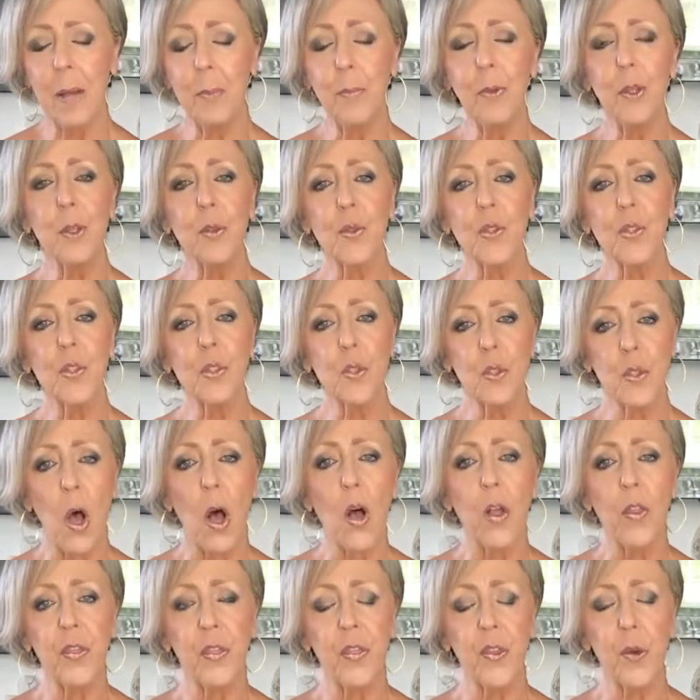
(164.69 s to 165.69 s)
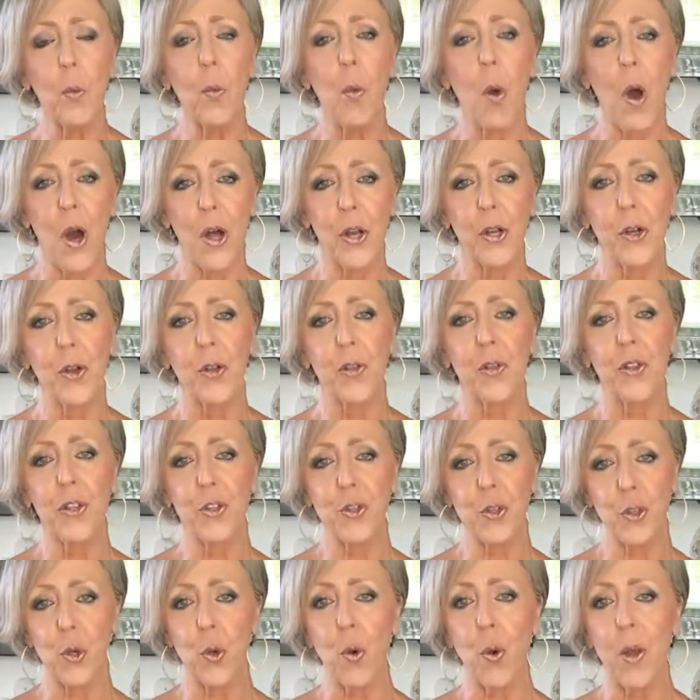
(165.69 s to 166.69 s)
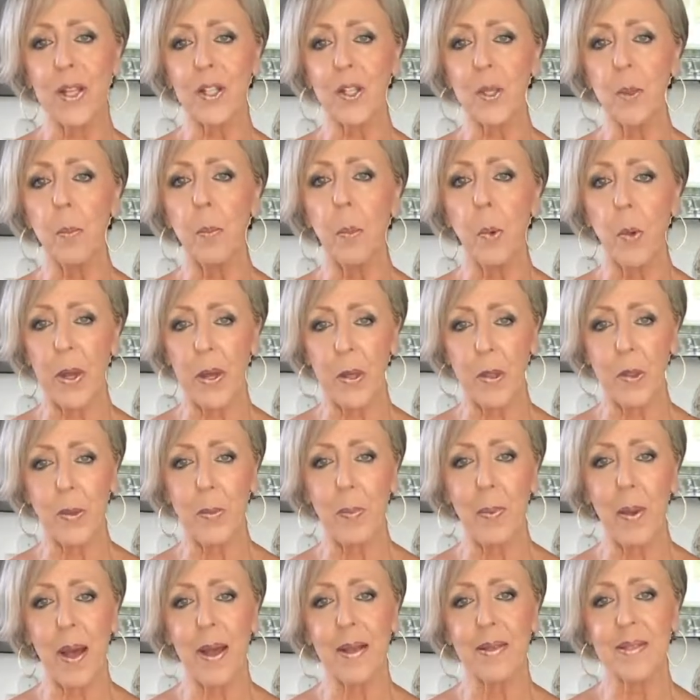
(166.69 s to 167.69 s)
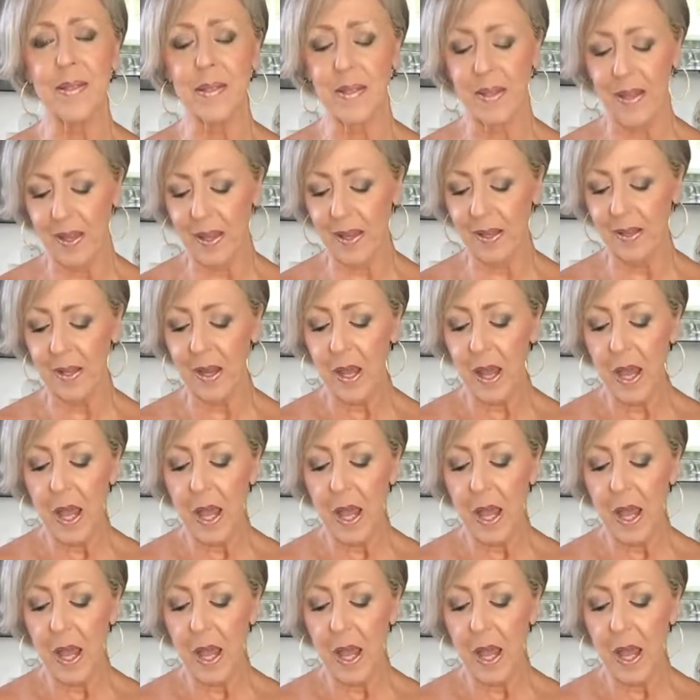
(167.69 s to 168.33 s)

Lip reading: you salt the water that you're going to boil the pasta in.